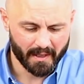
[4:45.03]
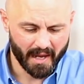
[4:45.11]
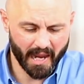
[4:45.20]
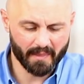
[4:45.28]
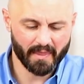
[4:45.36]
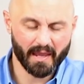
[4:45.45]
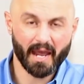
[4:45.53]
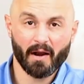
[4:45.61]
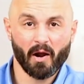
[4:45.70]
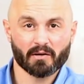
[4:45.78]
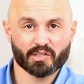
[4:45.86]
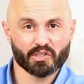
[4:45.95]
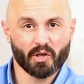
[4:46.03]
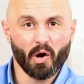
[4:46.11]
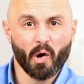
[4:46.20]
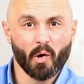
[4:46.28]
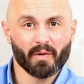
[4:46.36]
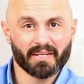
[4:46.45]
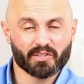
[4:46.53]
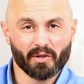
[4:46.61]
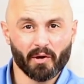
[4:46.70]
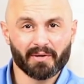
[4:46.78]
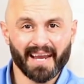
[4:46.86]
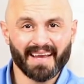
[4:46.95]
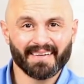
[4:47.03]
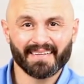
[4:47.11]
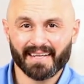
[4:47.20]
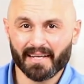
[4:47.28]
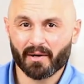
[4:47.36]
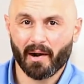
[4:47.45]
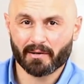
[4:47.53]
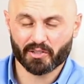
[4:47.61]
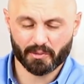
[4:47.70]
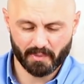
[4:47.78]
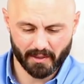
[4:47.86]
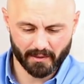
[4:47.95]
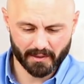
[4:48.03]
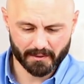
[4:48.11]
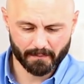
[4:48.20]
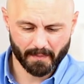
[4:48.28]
And our soul is located in our spirit.